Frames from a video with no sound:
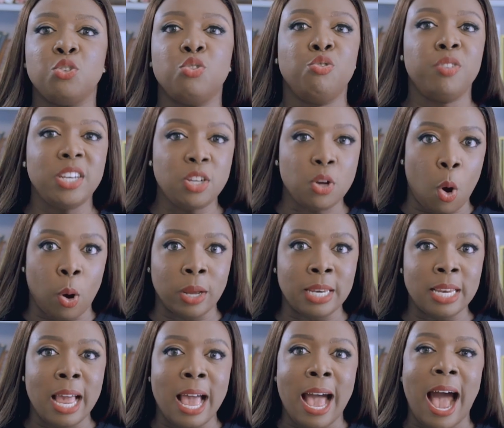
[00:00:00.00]
you read
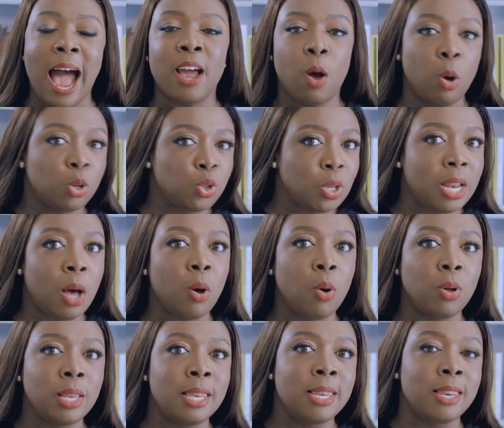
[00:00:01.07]
on, I also
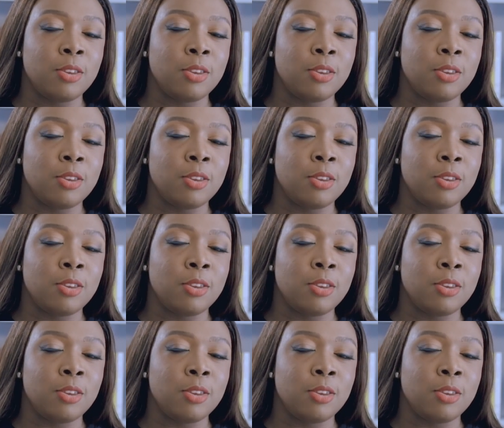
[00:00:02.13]
now,